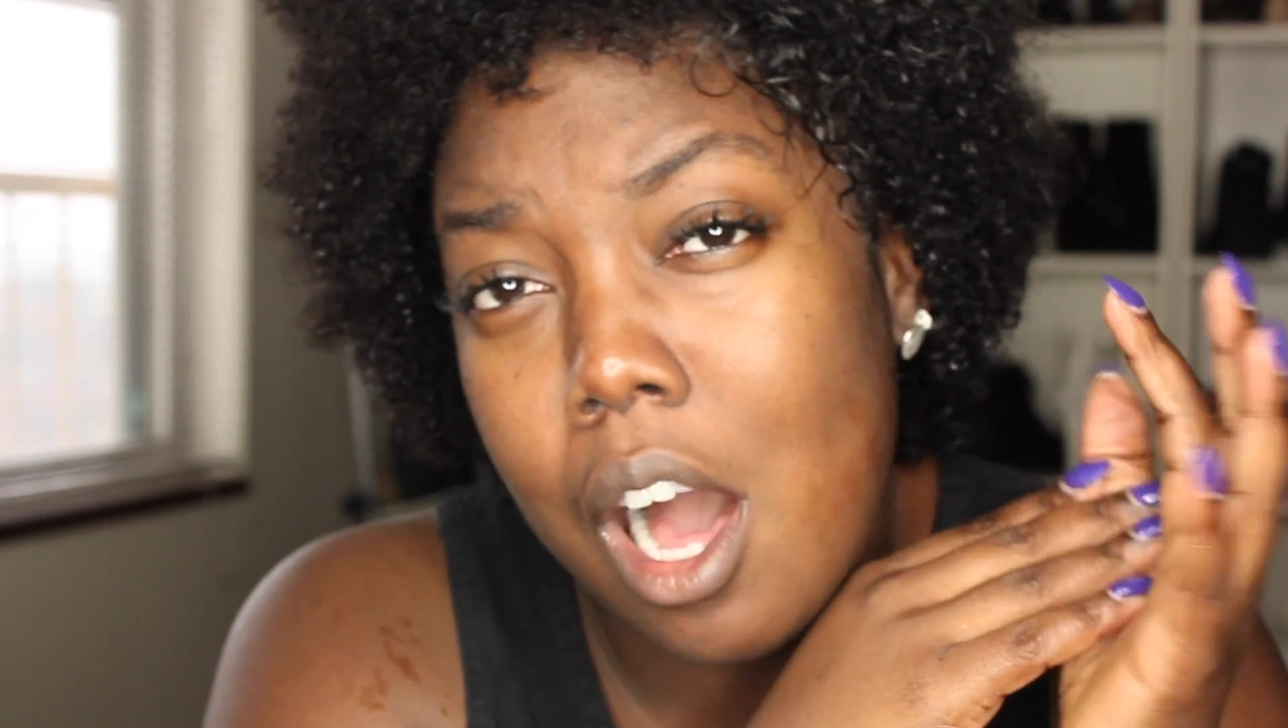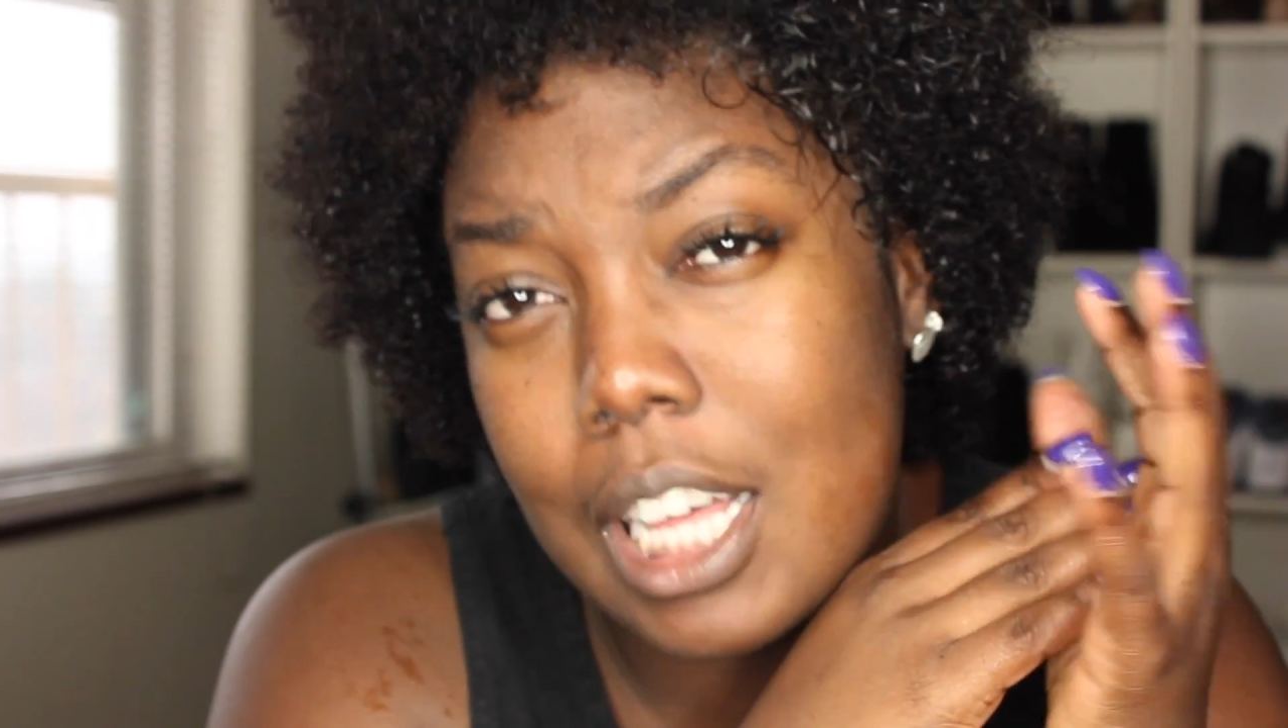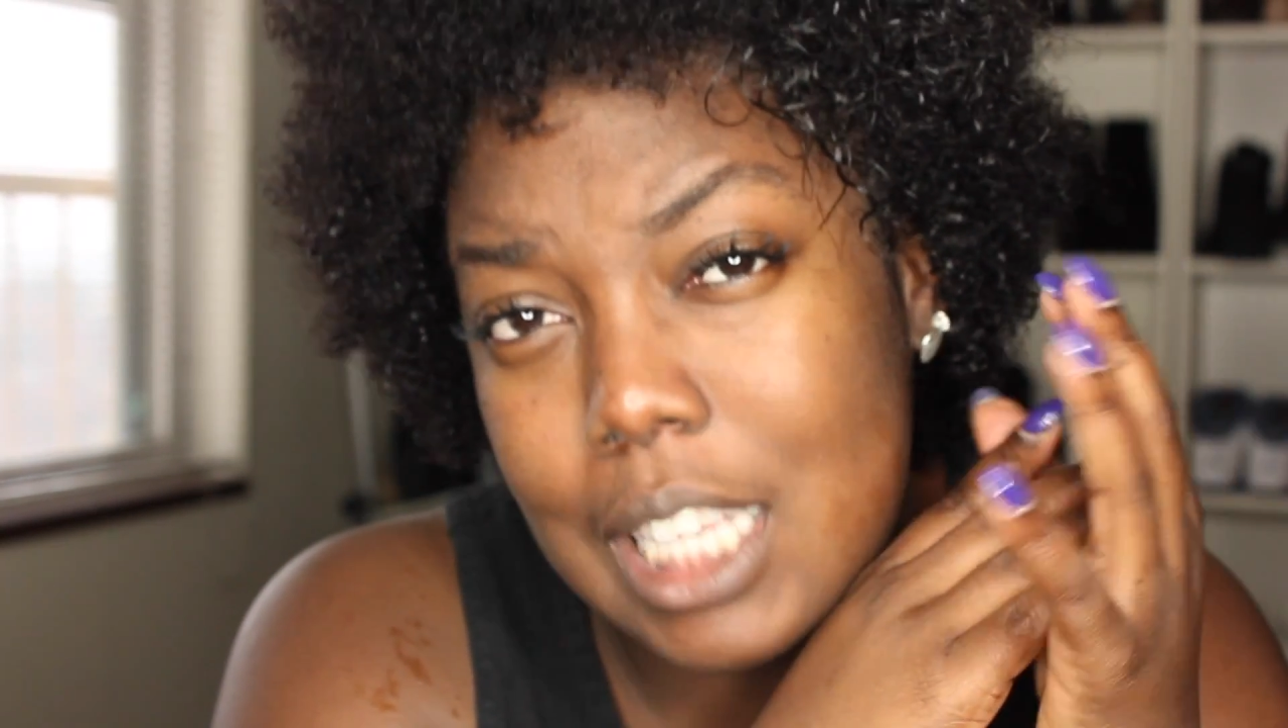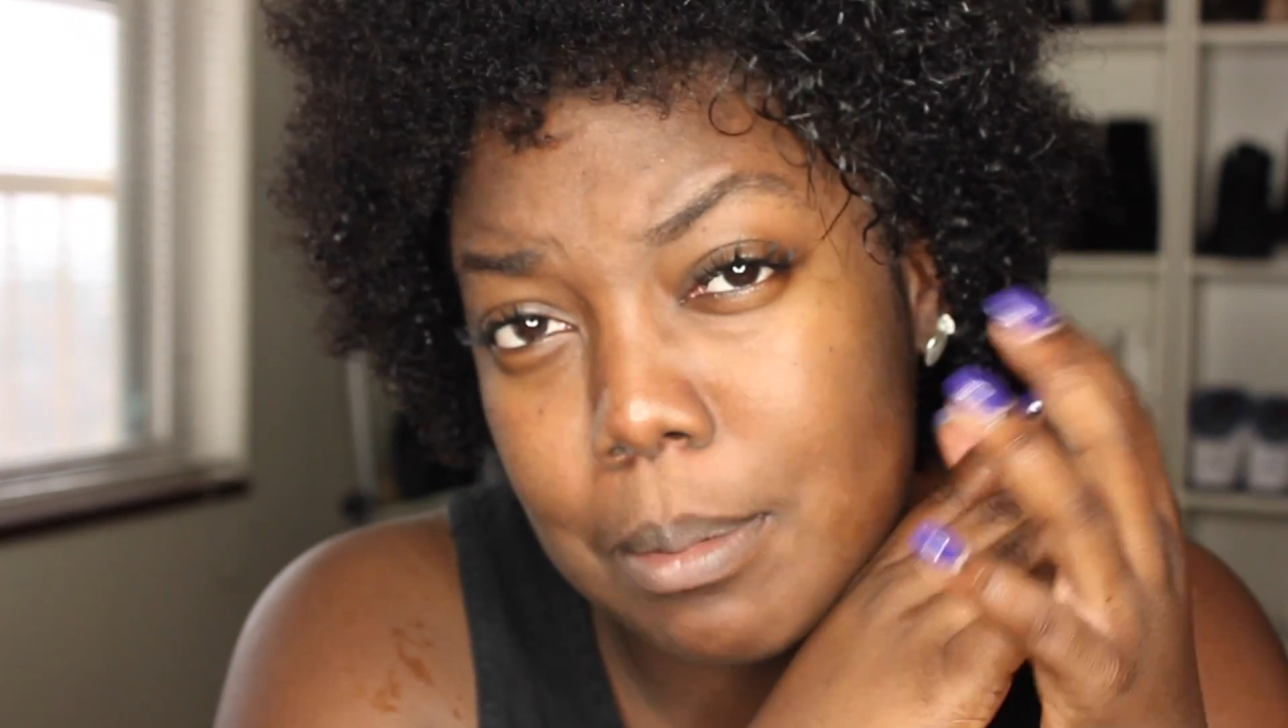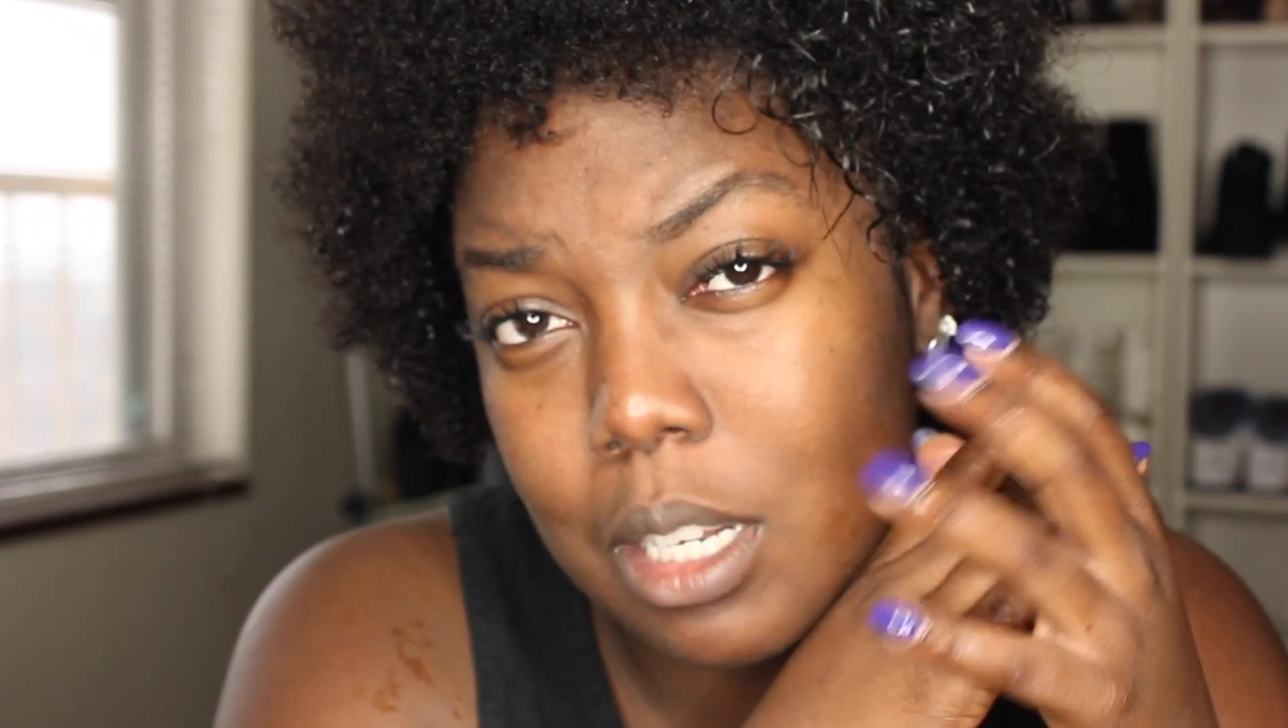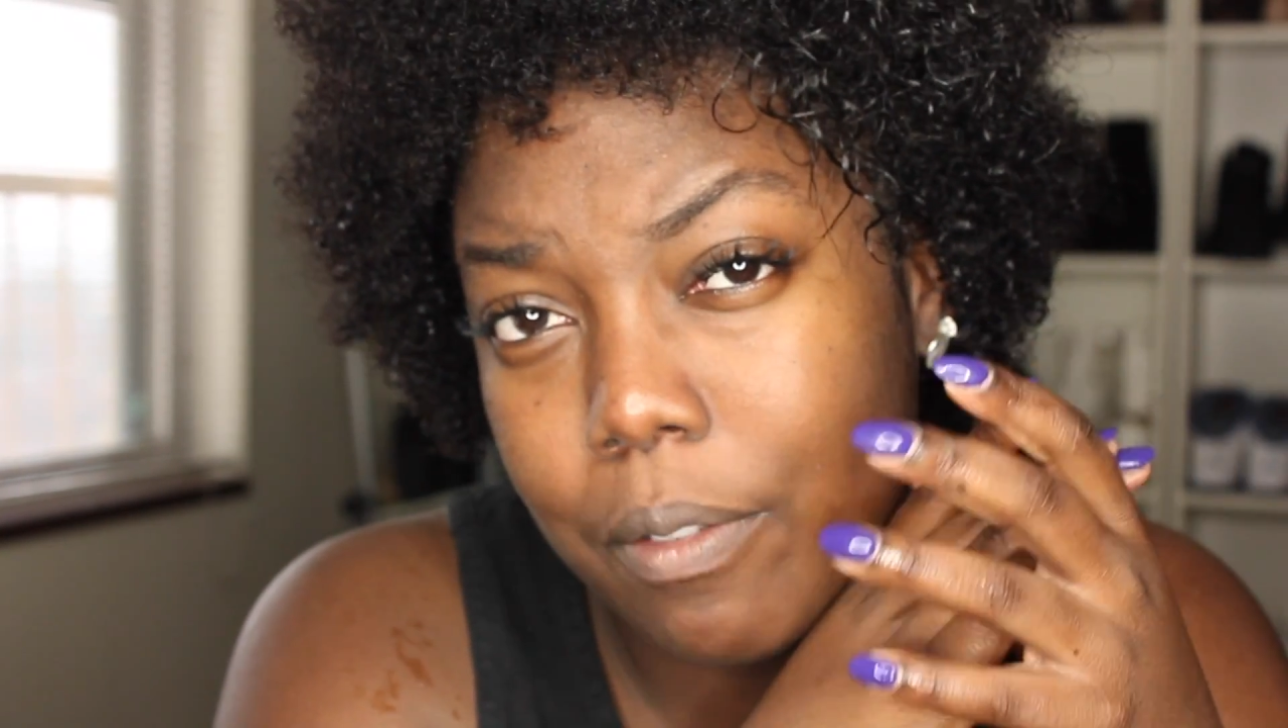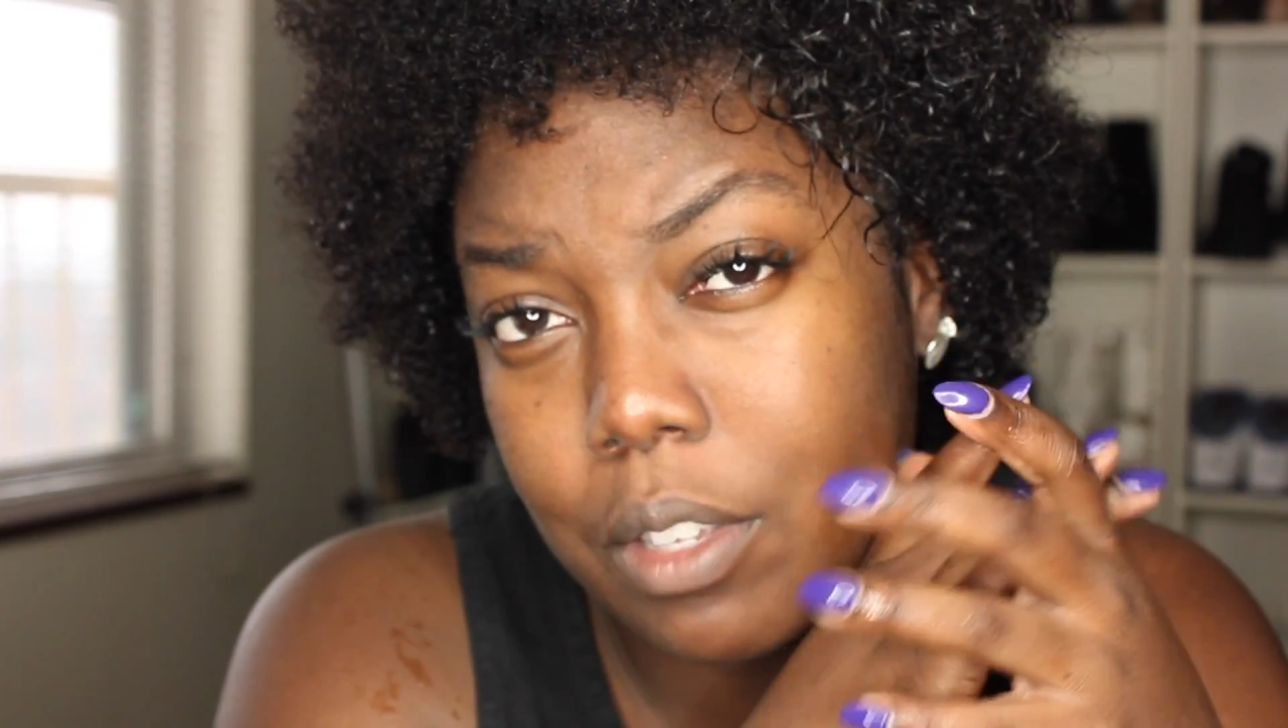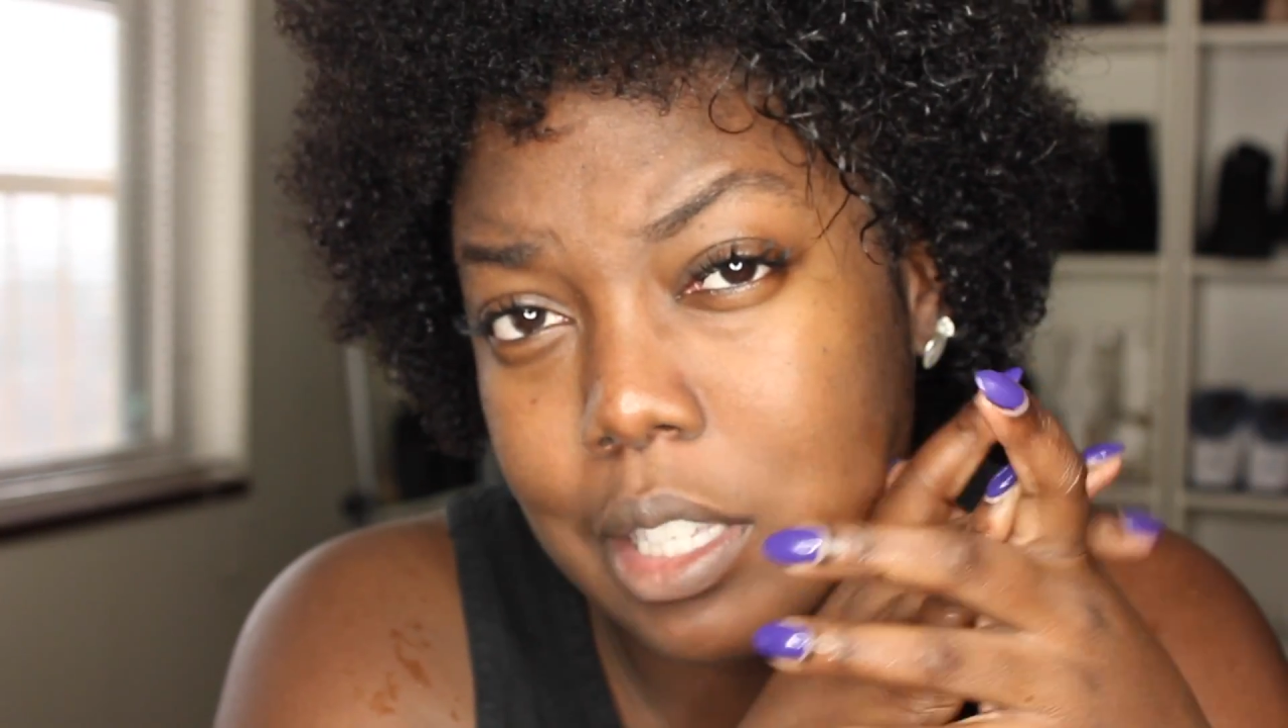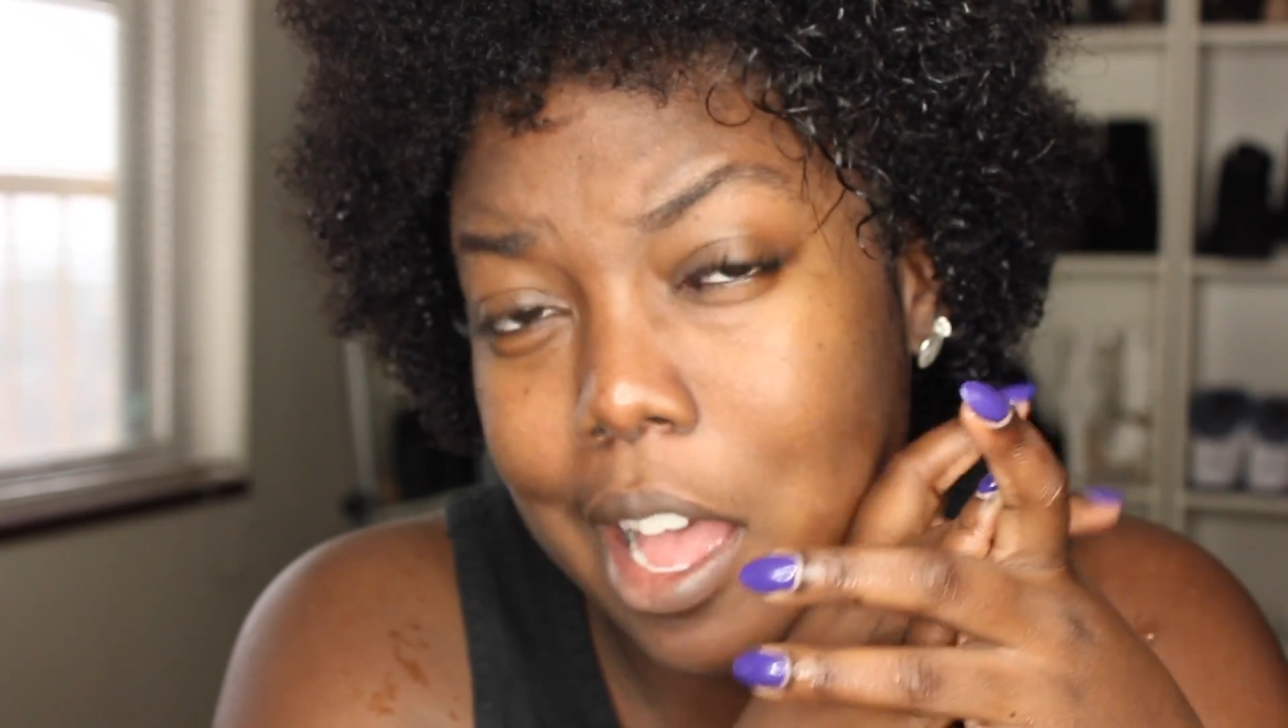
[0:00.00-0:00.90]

all types of different